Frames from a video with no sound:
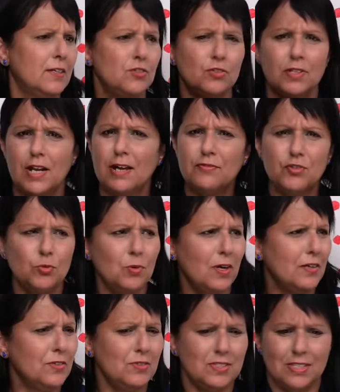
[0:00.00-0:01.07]
So that after a
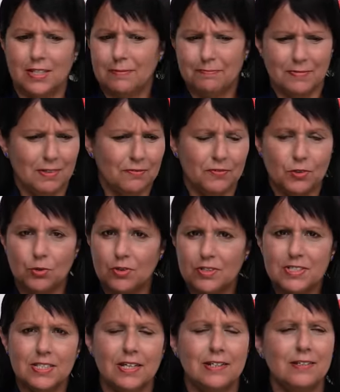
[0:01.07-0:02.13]
while you say, of
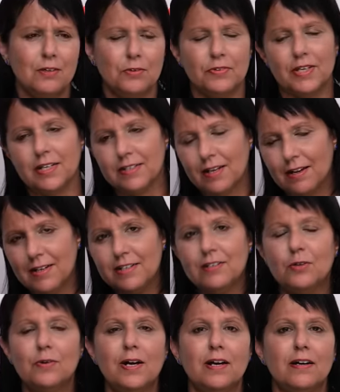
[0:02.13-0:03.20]
course I know that. I
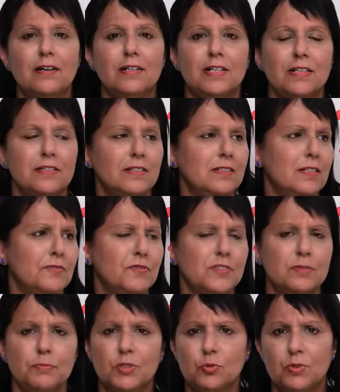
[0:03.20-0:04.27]
know how the
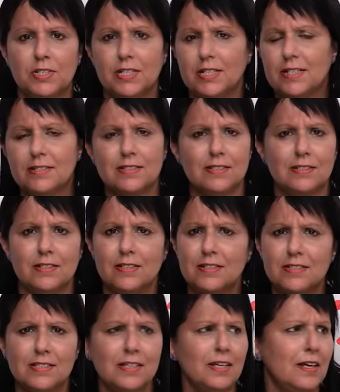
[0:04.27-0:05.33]
difference between it's and
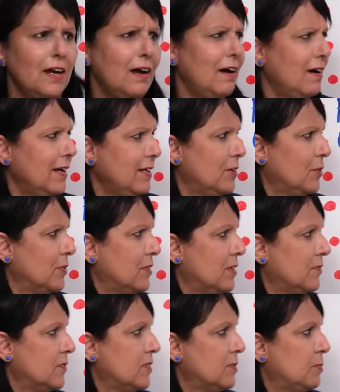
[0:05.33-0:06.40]
it's. I know the
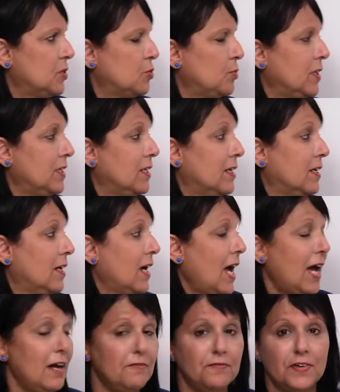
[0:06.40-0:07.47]
difference between
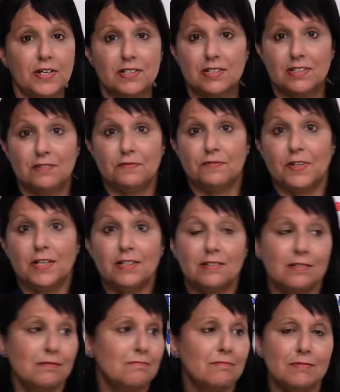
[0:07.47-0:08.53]
affect and
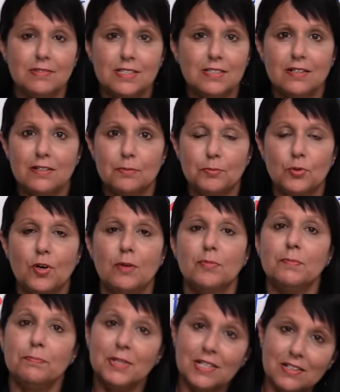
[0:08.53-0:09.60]
effect. Well, it's not a
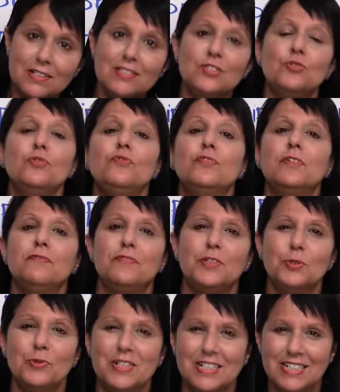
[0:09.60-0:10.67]
problem because you've
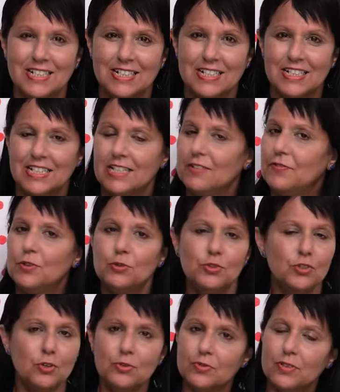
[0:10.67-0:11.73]
reviewed it. If you
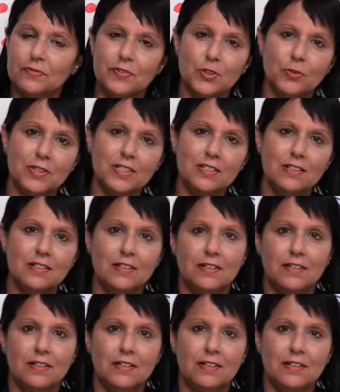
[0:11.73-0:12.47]
don't review it,